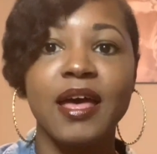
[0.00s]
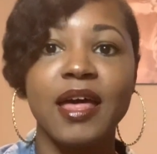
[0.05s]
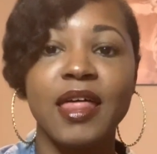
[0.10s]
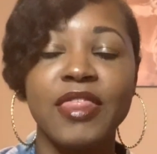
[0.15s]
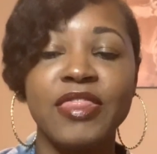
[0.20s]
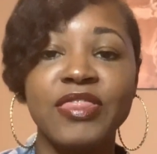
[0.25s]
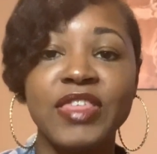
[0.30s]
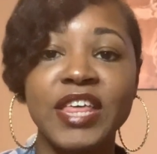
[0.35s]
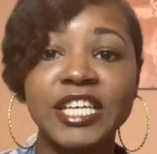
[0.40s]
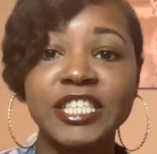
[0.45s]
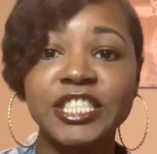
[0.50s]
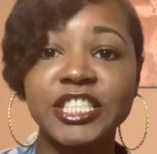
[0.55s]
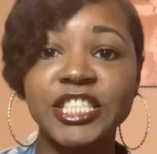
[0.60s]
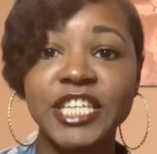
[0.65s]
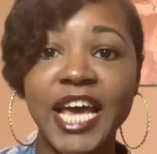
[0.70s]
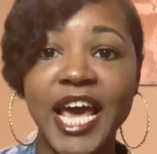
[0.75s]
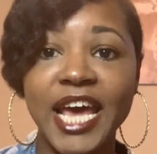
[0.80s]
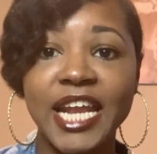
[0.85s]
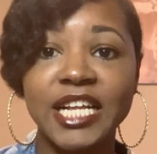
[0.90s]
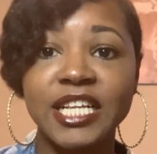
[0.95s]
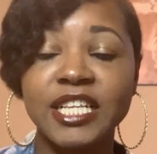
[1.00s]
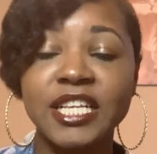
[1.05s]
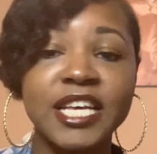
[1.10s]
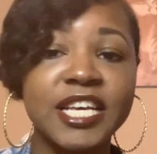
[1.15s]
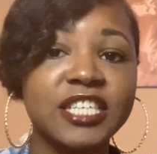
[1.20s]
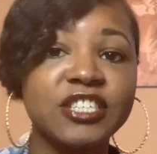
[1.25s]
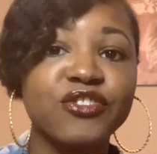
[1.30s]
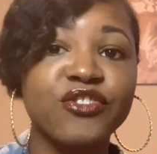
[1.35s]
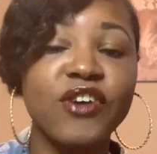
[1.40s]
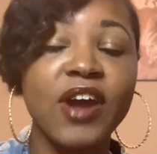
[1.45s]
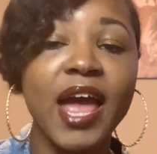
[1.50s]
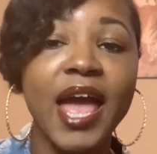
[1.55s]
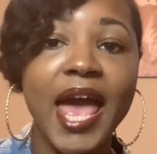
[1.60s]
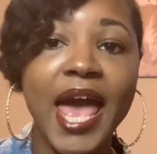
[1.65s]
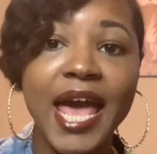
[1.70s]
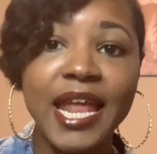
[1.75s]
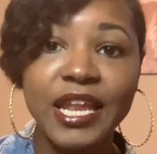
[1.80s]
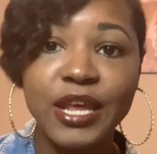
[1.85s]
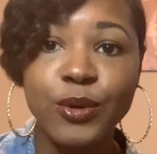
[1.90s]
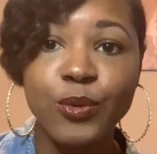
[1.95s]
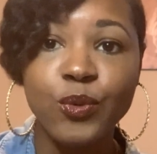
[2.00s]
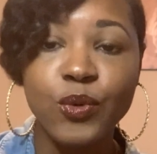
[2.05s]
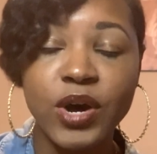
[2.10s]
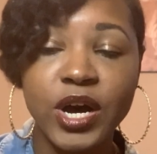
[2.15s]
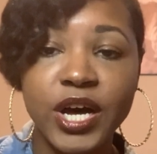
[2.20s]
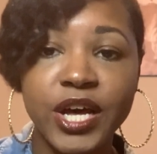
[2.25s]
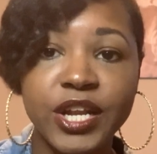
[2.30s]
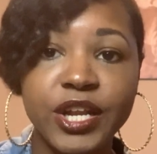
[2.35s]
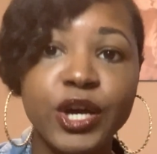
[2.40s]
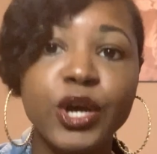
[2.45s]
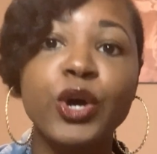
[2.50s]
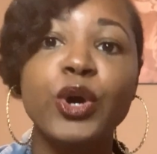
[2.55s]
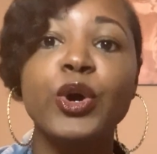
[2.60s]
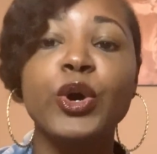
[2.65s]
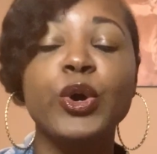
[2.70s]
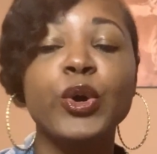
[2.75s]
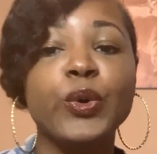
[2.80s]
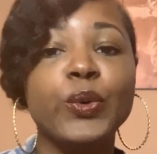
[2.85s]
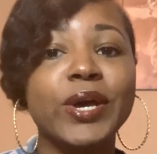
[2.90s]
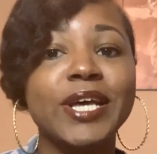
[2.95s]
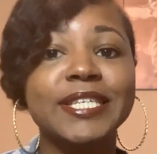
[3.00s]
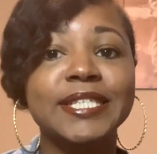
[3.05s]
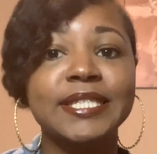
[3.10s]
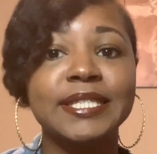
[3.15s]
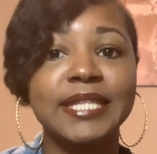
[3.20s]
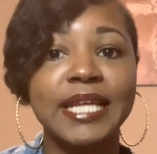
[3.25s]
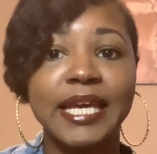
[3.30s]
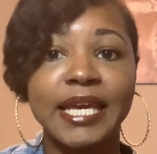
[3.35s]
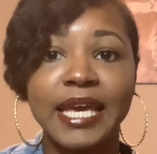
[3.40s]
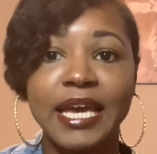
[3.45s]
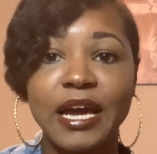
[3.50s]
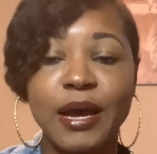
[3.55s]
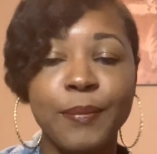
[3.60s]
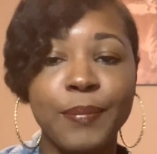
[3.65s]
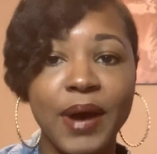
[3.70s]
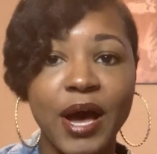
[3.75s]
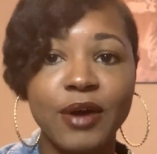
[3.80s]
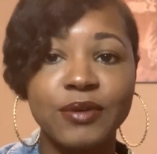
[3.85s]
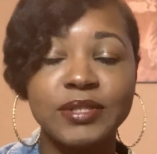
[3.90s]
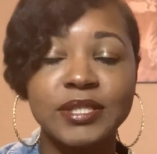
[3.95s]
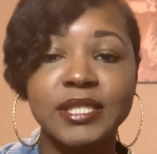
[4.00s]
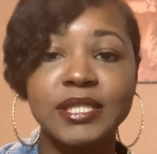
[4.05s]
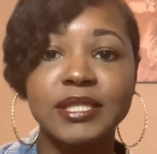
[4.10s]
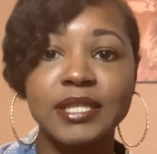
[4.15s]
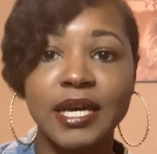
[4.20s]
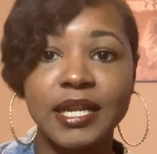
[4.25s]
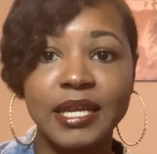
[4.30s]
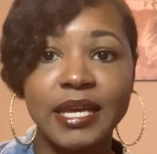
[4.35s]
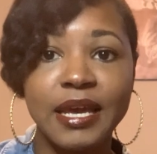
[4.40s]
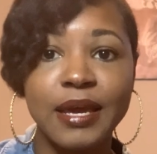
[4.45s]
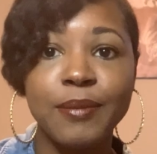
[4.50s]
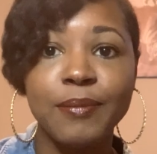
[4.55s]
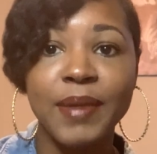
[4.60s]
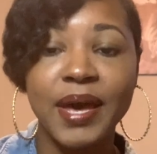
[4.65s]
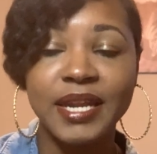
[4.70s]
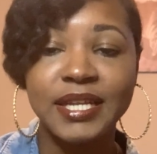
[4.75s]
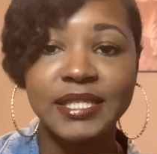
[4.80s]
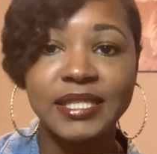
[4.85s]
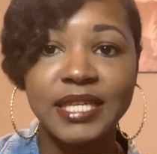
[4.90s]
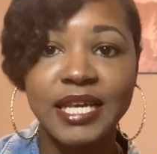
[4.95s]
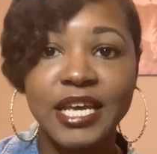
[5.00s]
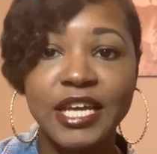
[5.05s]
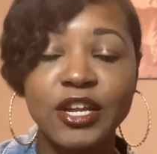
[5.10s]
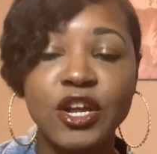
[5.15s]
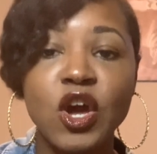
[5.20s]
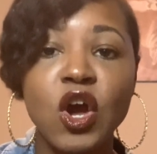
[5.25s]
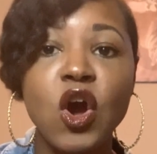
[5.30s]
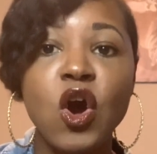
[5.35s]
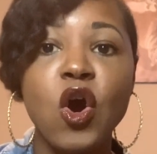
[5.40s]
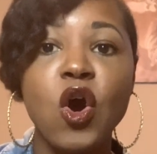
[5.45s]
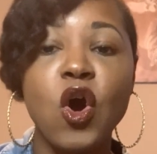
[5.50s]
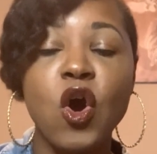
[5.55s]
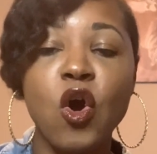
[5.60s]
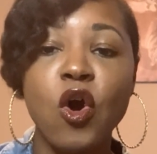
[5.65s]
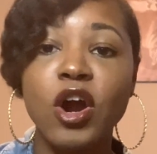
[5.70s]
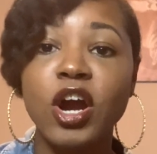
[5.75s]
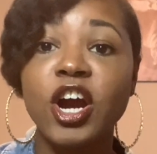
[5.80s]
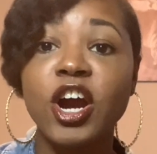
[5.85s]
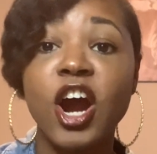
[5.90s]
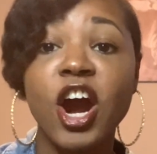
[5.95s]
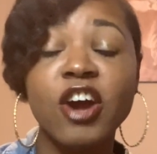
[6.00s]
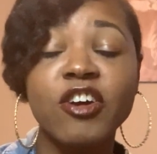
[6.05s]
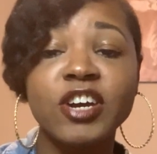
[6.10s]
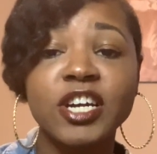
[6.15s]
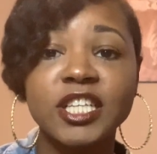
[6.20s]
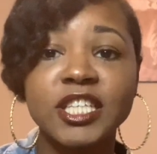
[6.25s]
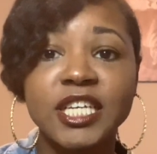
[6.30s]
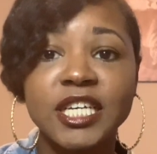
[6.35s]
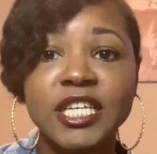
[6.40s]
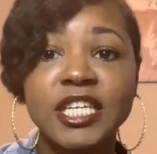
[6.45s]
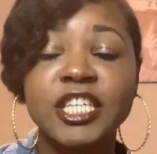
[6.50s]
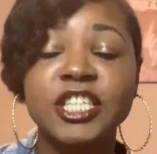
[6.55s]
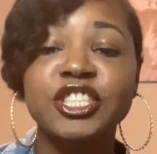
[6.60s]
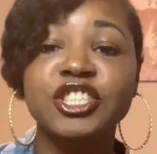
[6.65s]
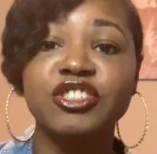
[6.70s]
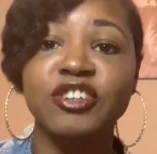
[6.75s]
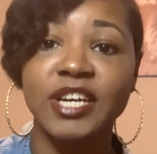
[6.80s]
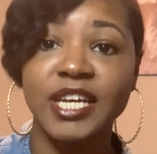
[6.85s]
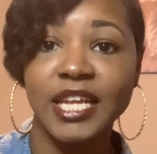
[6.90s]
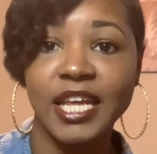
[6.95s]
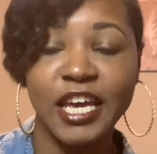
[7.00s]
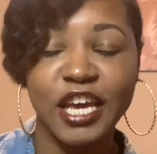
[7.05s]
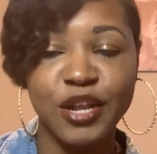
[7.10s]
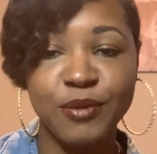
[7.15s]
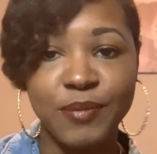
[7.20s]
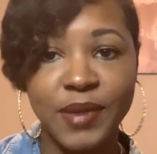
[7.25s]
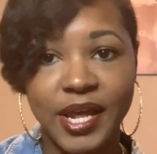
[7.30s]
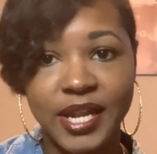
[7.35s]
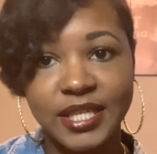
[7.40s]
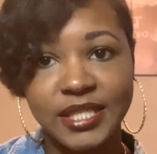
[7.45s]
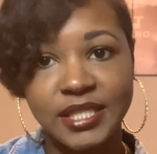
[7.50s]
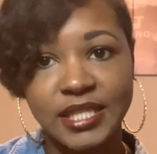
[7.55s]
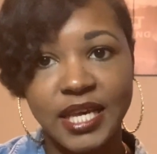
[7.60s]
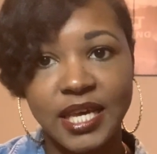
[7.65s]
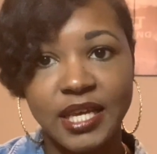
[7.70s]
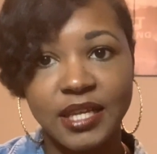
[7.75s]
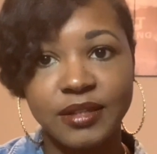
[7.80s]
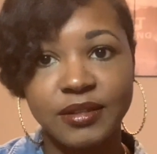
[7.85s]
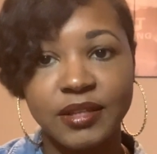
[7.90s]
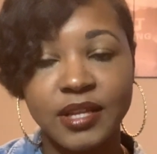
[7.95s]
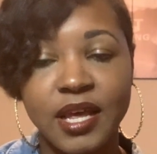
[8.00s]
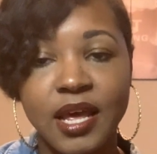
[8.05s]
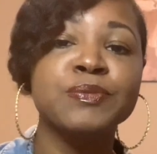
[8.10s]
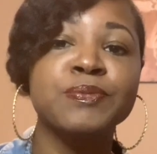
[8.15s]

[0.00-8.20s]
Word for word: This channel is for anyone who is thinking about studying medicine or currently training in medicine.